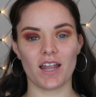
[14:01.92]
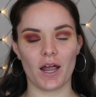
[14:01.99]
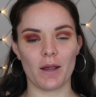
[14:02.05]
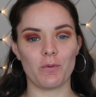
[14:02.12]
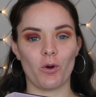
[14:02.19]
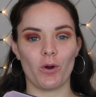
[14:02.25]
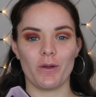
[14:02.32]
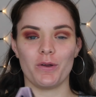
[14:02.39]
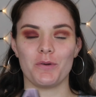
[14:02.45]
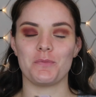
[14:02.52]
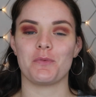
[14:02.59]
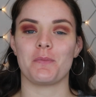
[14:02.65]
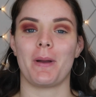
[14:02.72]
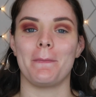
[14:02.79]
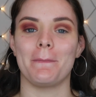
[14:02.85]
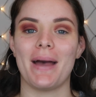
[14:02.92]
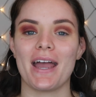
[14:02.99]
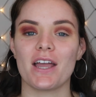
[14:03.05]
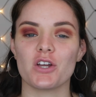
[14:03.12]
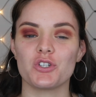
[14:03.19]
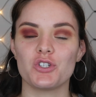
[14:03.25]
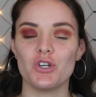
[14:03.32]
I'm going in with my
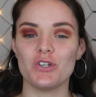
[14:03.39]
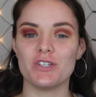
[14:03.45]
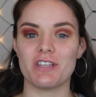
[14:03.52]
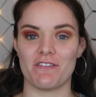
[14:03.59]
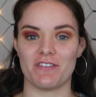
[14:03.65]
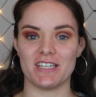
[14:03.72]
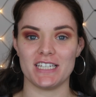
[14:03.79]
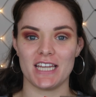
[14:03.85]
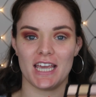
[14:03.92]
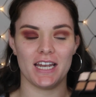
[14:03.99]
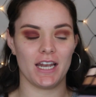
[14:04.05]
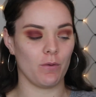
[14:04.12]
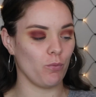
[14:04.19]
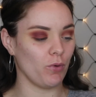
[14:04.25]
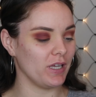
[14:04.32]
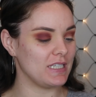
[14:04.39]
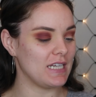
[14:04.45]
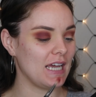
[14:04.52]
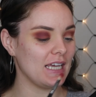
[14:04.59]
MAC 217 and we're